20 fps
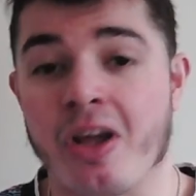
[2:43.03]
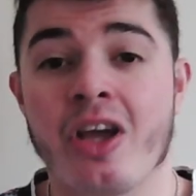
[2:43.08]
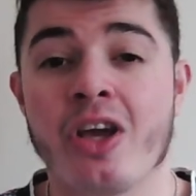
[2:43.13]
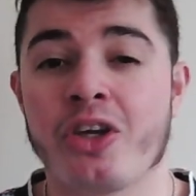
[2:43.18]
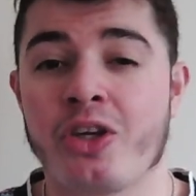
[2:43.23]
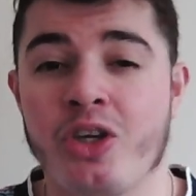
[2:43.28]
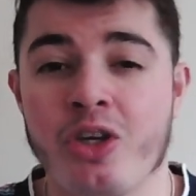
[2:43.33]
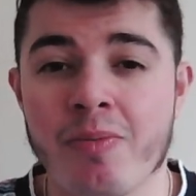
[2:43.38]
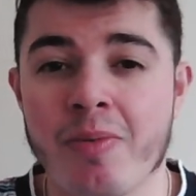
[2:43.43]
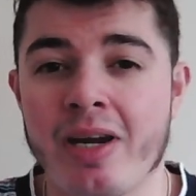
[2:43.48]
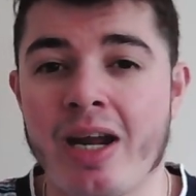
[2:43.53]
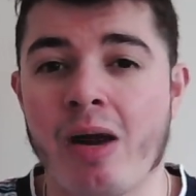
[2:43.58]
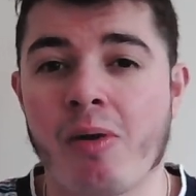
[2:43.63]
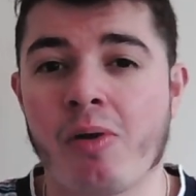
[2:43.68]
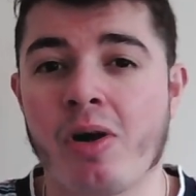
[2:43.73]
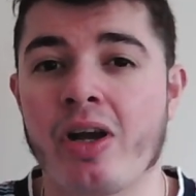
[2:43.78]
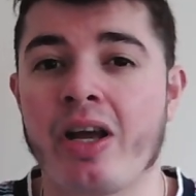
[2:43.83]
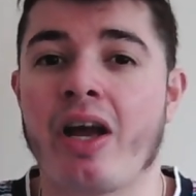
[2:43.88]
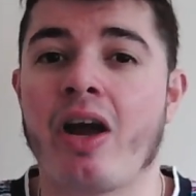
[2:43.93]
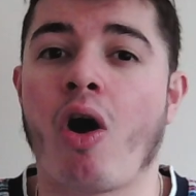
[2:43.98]
Human
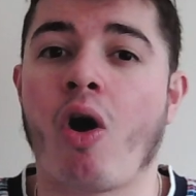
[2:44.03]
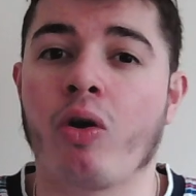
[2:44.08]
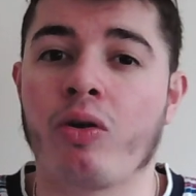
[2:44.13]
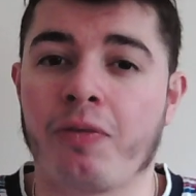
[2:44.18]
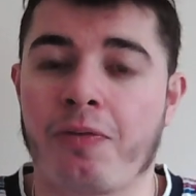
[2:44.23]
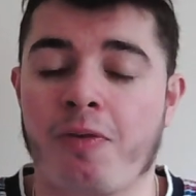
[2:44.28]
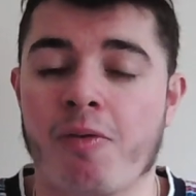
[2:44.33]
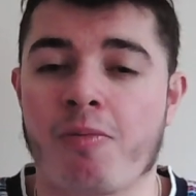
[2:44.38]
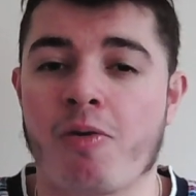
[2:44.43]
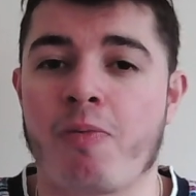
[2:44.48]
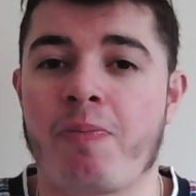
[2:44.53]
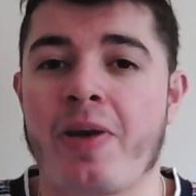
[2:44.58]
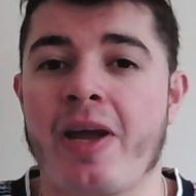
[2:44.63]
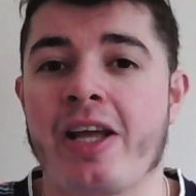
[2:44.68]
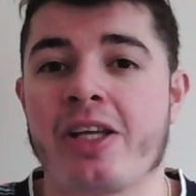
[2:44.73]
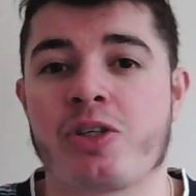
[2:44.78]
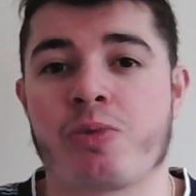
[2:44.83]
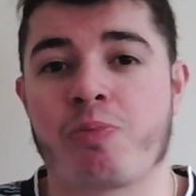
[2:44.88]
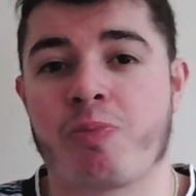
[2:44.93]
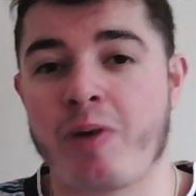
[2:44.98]
error on a football
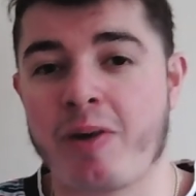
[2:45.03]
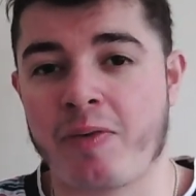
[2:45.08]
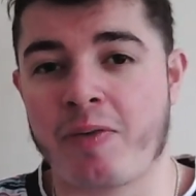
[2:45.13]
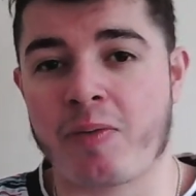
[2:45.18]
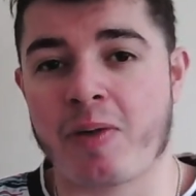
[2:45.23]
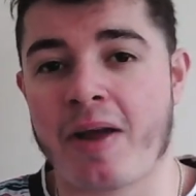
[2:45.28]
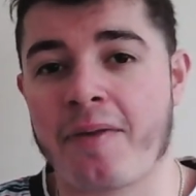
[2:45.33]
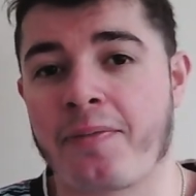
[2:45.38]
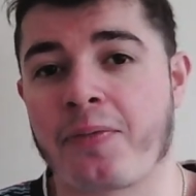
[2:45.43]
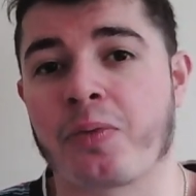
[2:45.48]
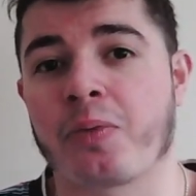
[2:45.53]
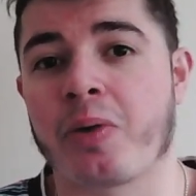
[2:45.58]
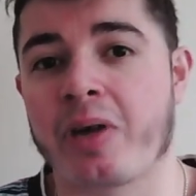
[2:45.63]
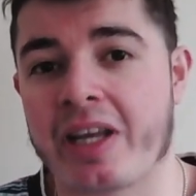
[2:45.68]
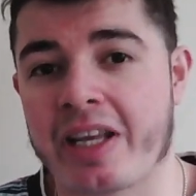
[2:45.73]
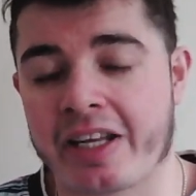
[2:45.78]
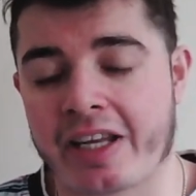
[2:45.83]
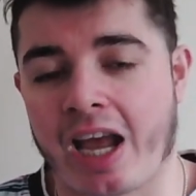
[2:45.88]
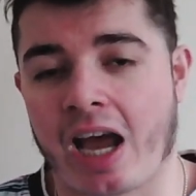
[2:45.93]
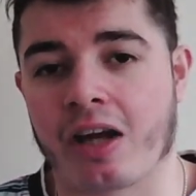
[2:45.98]
pitch with a
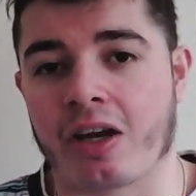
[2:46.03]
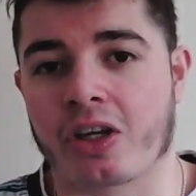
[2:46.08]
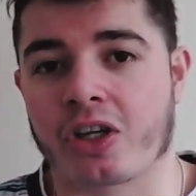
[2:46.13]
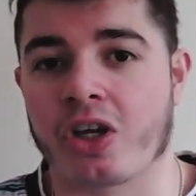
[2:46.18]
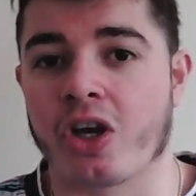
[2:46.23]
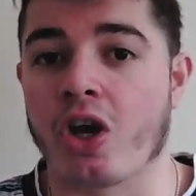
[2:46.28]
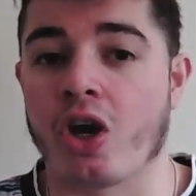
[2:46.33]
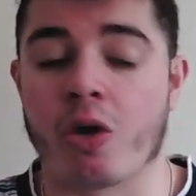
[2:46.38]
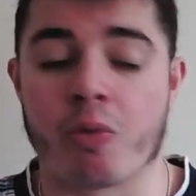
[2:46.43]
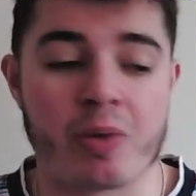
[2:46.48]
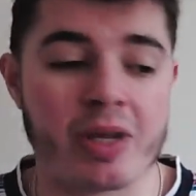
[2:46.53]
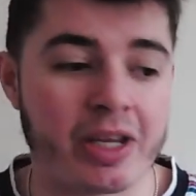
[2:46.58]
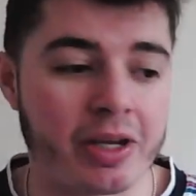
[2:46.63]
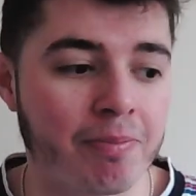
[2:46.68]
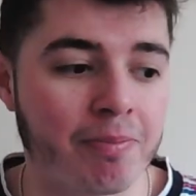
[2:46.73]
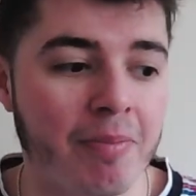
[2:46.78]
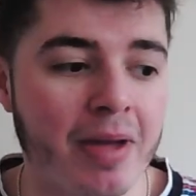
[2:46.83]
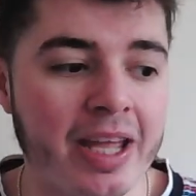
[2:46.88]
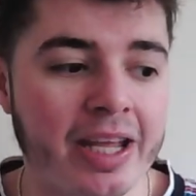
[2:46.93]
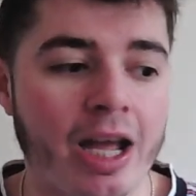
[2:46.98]
referee can occur. We
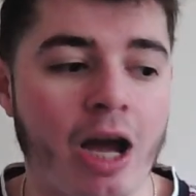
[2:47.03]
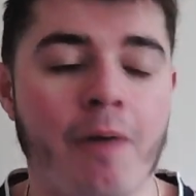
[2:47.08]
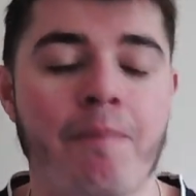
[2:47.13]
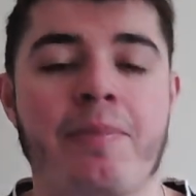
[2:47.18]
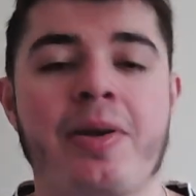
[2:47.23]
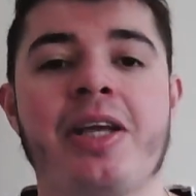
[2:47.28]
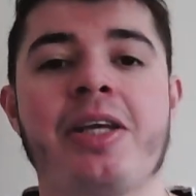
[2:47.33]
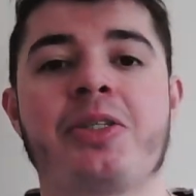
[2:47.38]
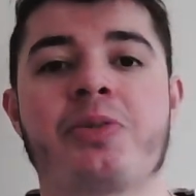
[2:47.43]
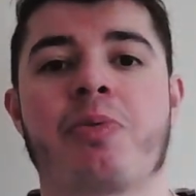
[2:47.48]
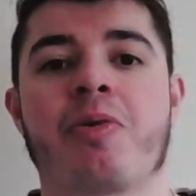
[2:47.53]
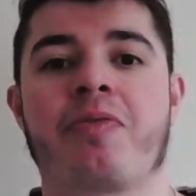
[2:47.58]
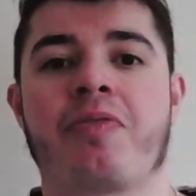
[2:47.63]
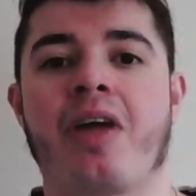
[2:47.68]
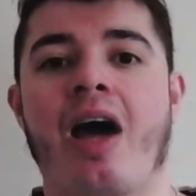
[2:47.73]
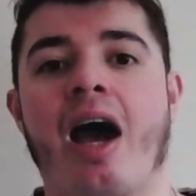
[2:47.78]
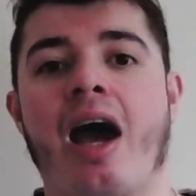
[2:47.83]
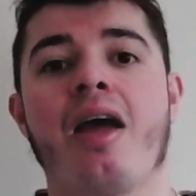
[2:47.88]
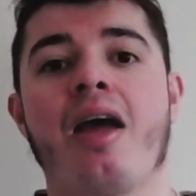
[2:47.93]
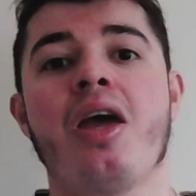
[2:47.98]
can make our peace with
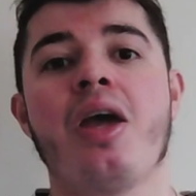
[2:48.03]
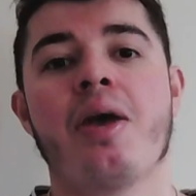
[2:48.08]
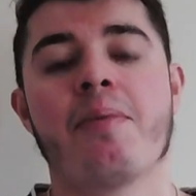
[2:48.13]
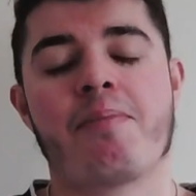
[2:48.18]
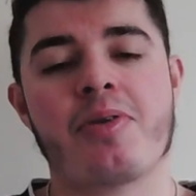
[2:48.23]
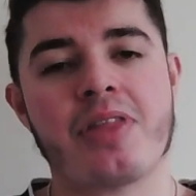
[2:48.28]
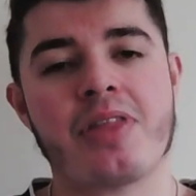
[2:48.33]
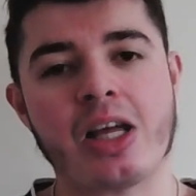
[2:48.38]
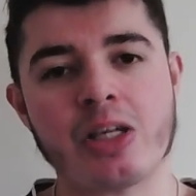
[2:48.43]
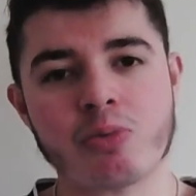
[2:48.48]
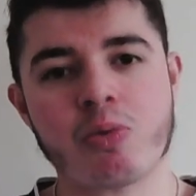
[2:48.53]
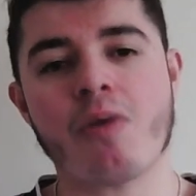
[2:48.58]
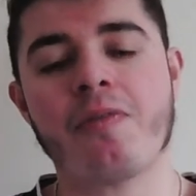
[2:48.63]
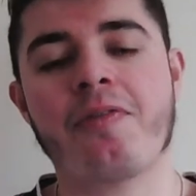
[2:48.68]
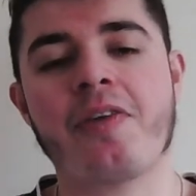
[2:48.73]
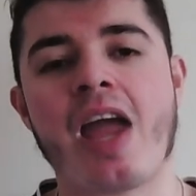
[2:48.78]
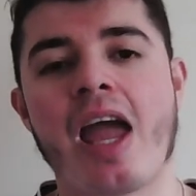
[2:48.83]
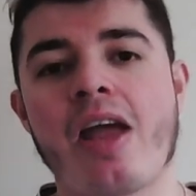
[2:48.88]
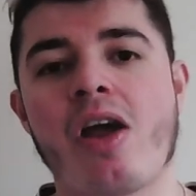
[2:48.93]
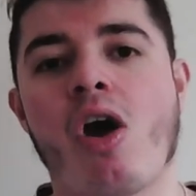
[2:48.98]
that. But that's what
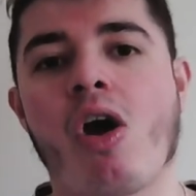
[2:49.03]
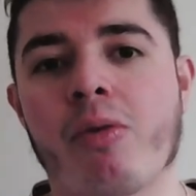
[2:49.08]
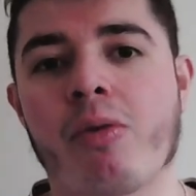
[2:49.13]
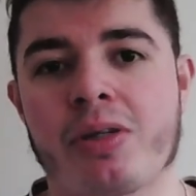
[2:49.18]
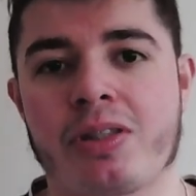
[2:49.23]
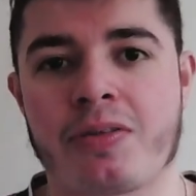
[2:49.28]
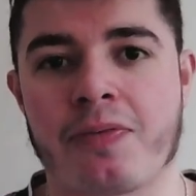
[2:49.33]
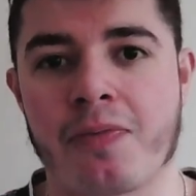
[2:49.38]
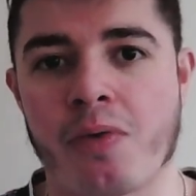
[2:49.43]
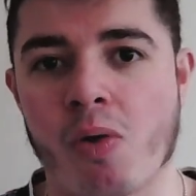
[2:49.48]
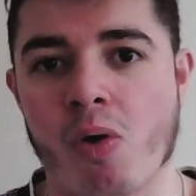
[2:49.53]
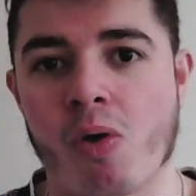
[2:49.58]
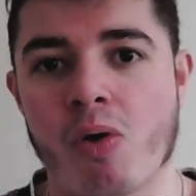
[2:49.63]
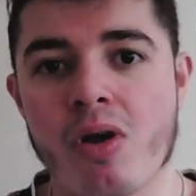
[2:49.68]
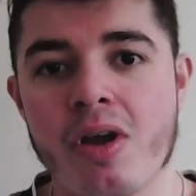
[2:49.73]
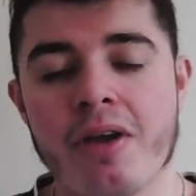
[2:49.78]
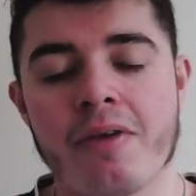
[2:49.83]
VAR is for.